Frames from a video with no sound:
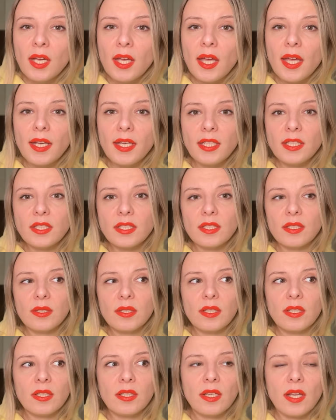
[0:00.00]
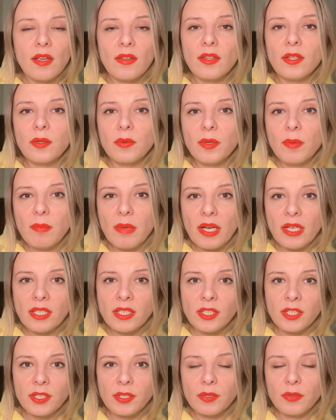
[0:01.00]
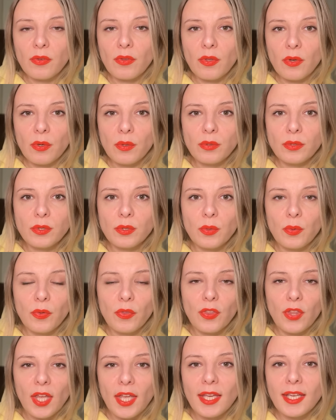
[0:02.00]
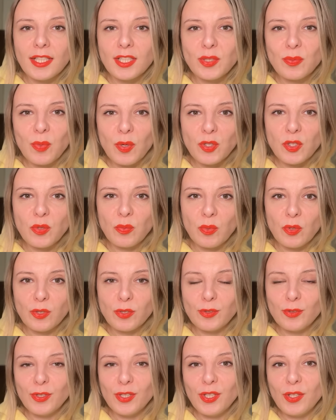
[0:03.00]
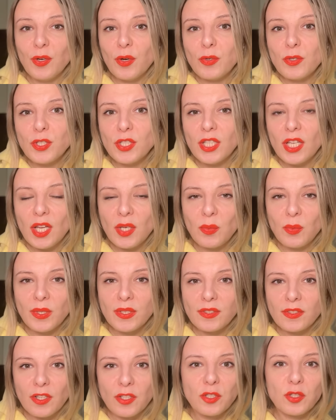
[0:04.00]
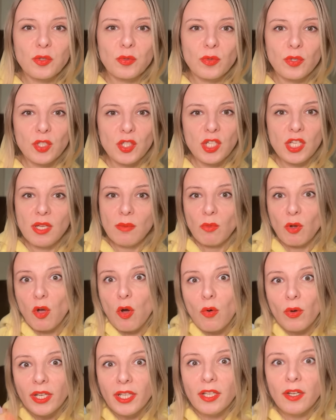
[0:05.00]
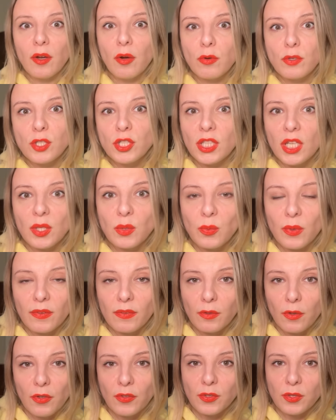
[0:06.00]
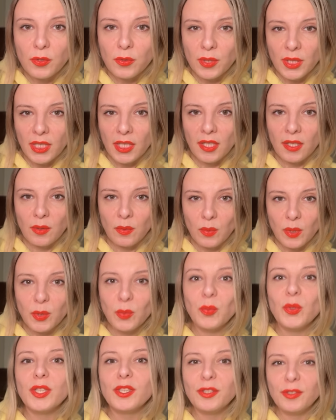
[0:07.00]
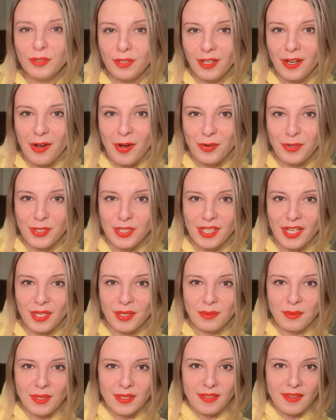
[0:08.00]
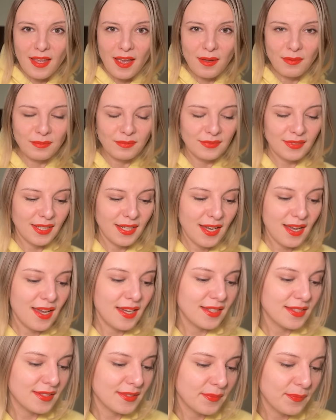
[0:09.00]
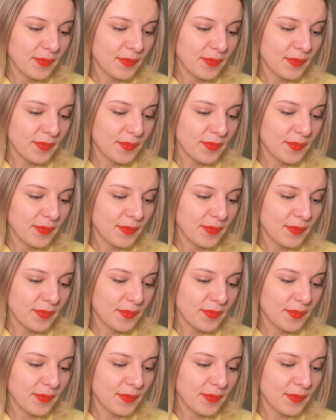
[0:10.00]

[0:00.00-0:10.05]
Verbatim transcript: And it's another reminder to those who think it's possible to negotiate with such a regime. Go and negotiate with North Korea. What will you negotiate with them, guys?